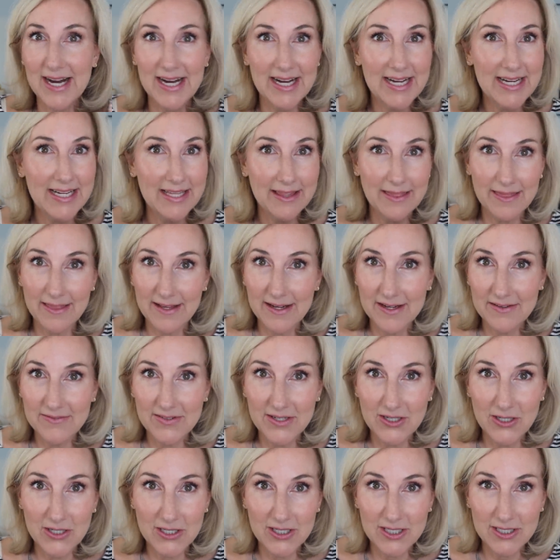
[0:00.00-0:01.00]
I love
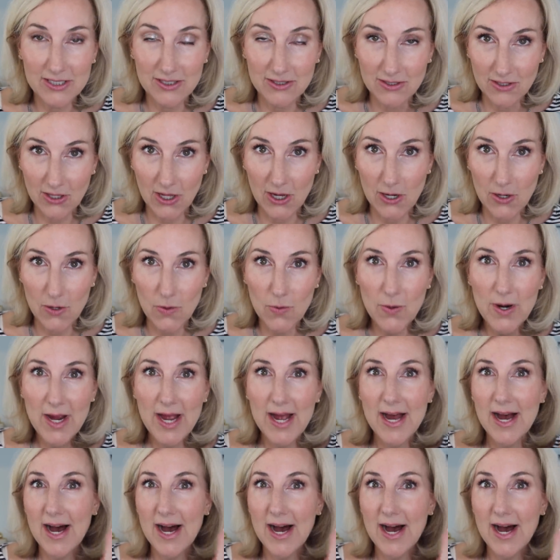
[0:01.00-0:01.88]
a good glow,